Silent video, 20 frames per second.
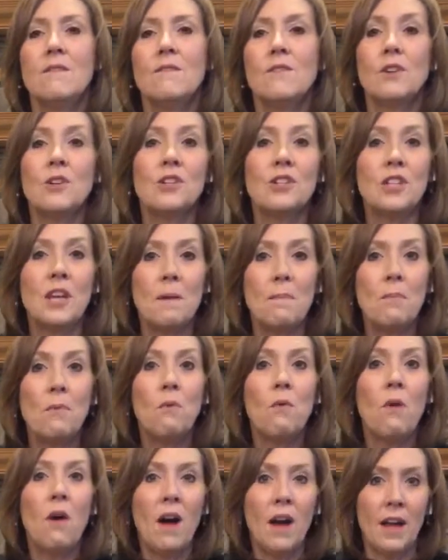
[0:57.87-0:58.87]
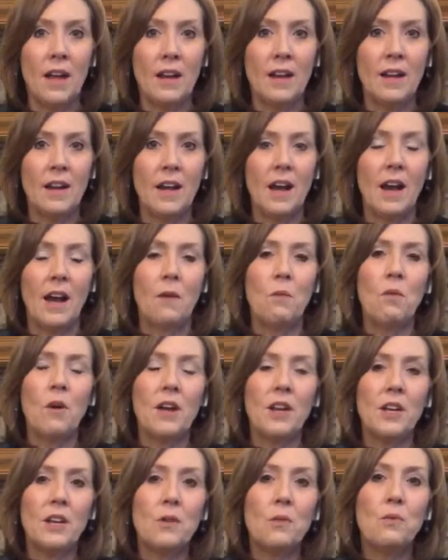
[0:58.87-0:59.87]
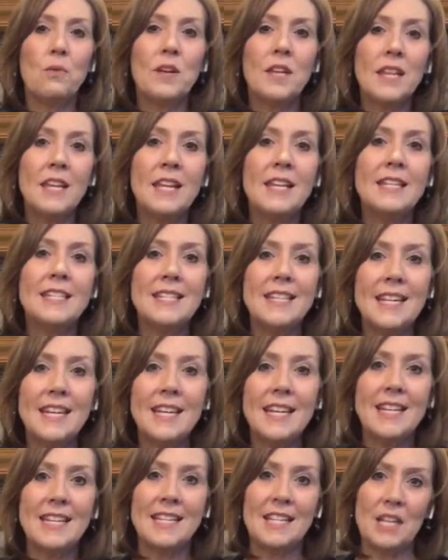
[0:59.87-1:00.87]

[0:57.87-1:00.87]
For step one, I want you to really dig